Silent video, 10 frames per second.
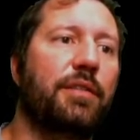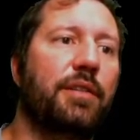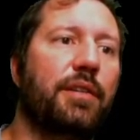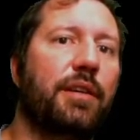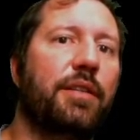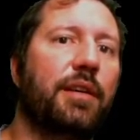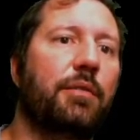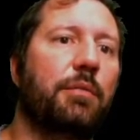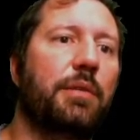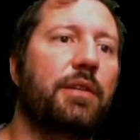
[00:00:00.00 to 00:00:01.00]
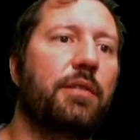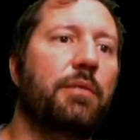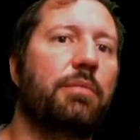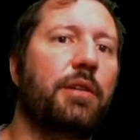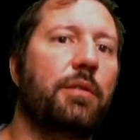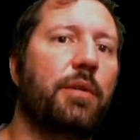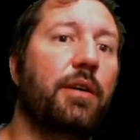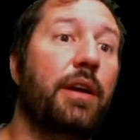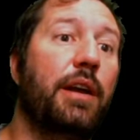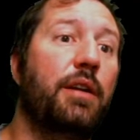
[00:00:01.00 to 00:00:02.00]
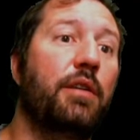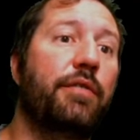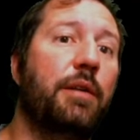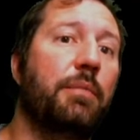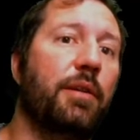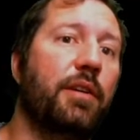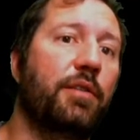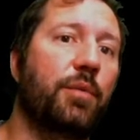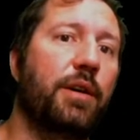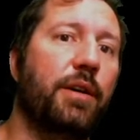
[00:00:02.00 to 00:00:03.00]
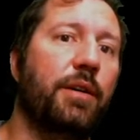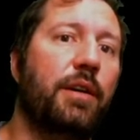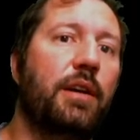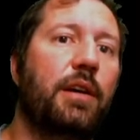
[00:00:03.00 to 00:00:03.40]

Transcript: So I think we'll be doing pretty well, and November as well.